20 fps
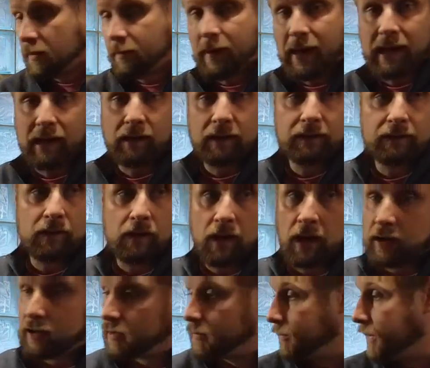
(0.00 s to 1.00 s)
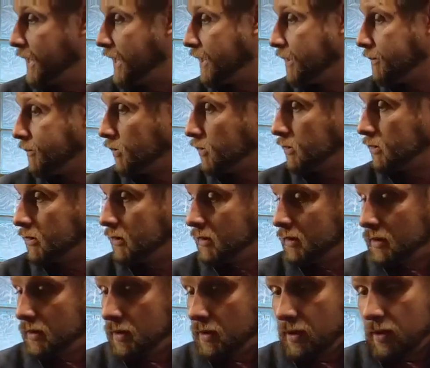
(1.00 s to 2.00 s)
The batteries are not compatible.